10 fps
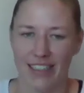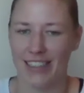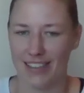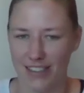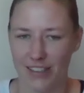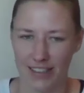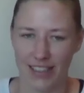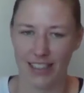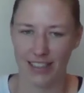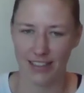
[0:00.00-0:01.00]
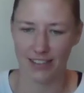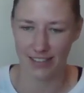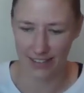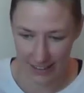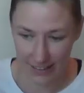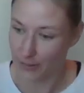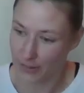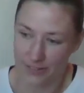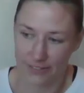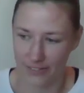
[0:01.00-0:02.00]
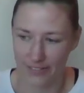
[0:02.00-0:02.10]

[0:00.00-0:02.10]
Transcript: and it took like, all right, well,